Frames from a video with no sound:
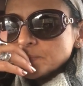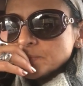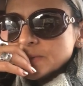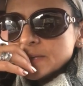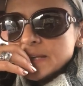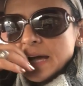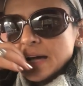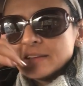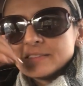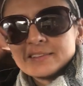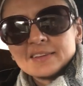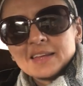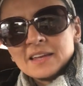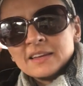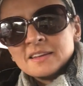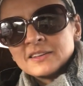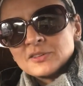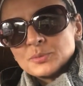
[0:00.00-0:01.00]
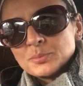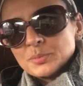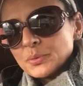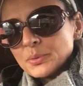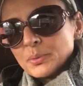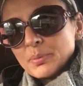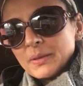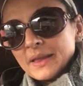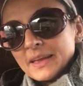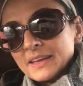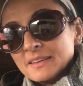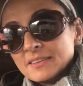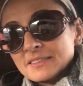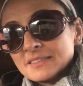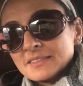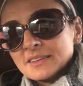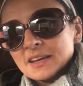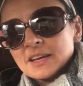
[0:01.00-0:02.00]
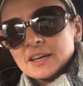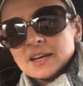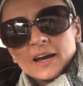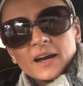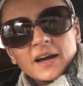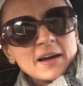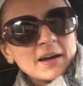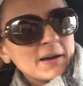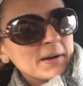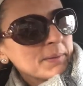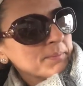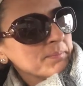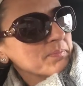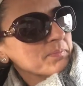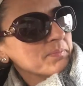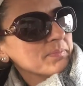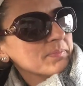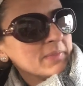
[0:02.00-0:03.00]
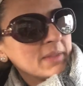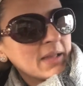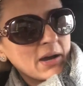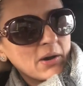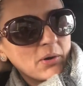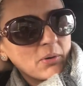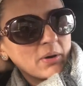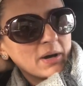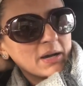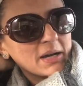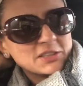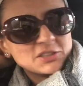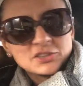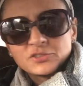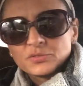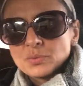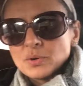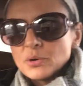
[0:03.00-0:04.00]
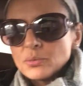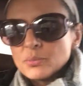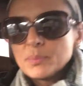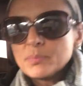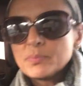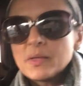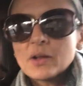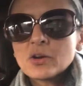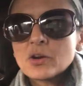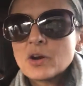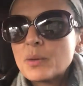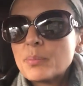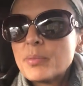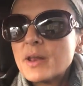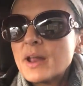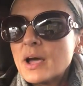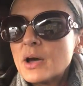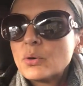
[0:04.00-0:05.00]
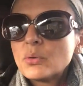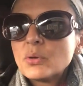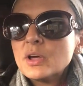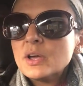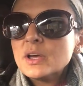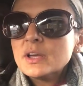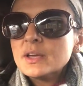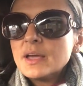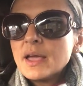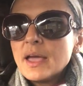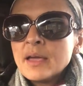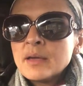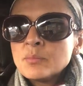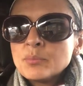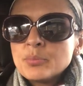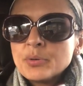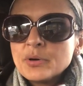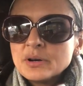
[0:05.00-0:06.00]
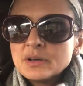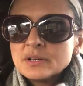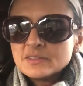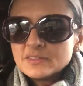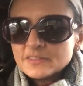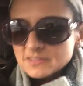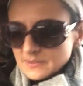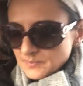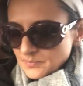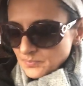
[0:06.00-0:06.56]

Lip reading: yeah, so that needs to be replaced. Now, I just want to rip that carpet out and put